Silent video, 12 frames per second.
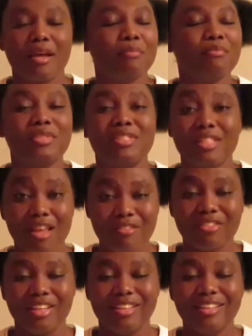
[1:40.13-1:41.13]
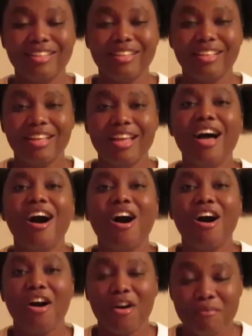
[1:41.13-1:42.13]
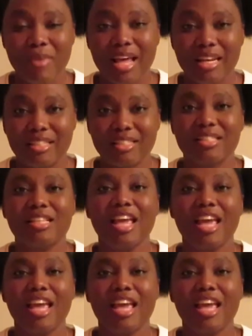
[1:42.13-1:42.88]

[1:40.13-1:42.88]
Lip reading: 7 on my list.